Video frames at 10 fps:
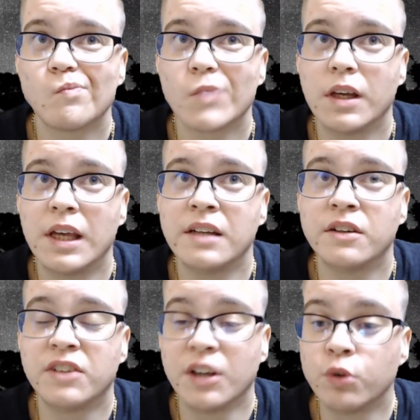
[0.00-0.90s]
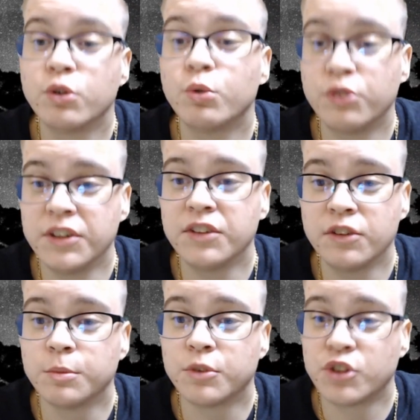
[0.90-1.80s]
and until those
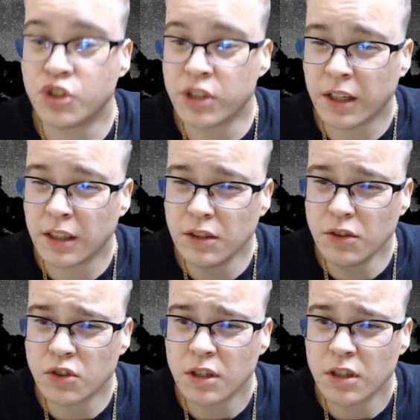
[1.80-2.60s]
systems change,